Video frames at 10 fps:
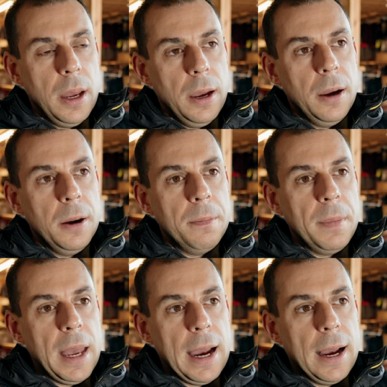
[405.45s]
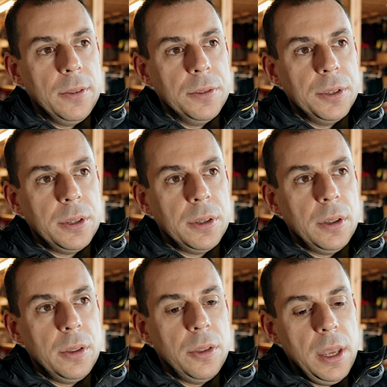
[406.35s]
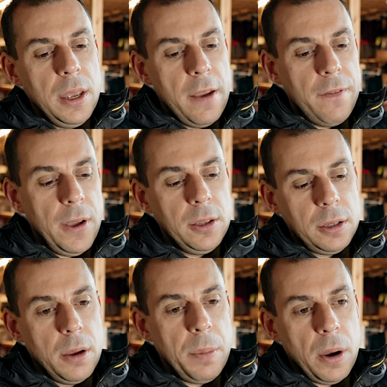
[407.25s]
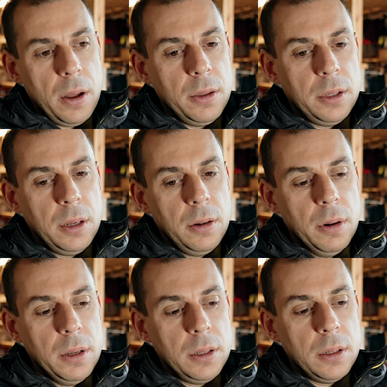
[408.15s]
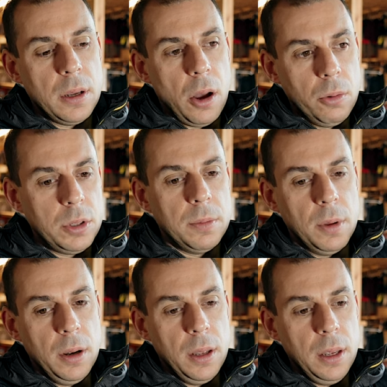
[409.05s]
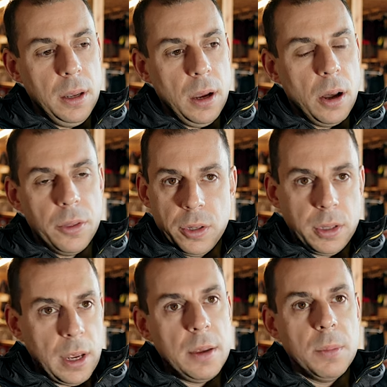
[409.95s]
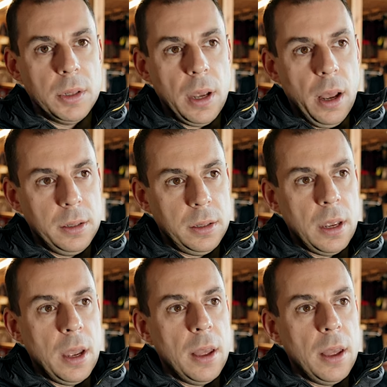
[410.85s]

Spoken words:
and the events that are part of the series ultimately are the same as us.